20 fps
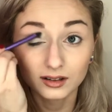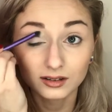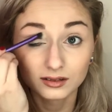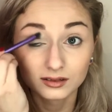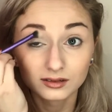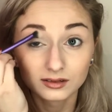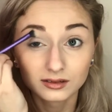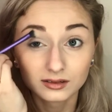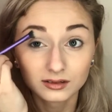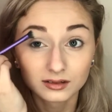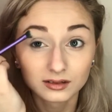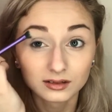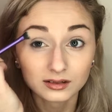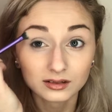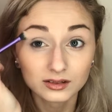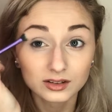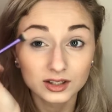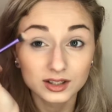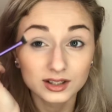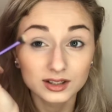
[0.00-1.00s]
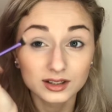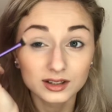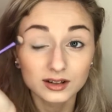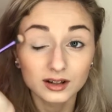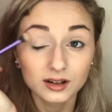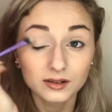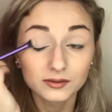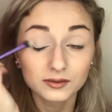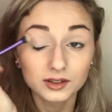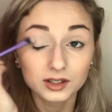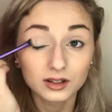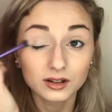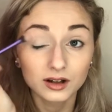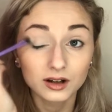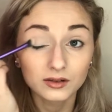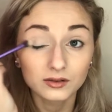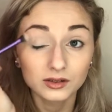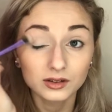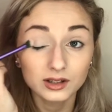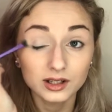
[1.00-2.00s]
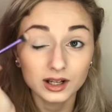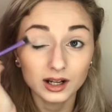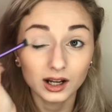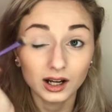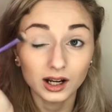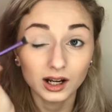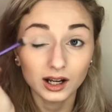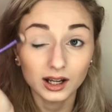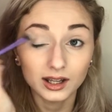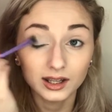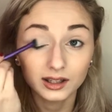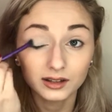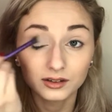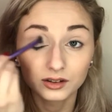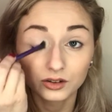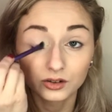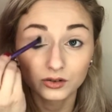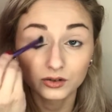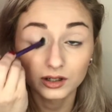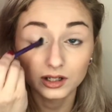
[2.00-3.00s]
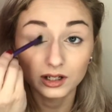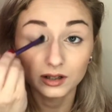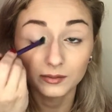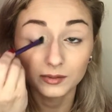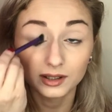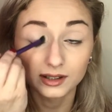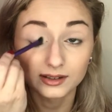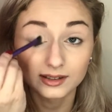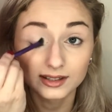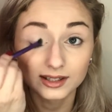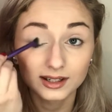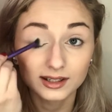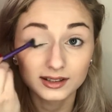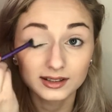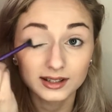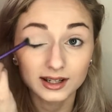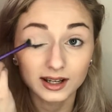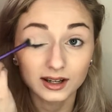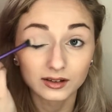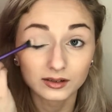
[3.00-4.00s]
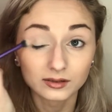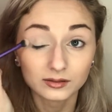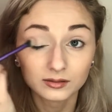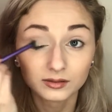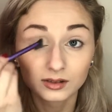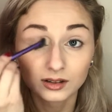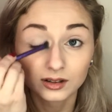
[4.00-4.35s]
So I took that just enough to cover the eye in the cream and set it down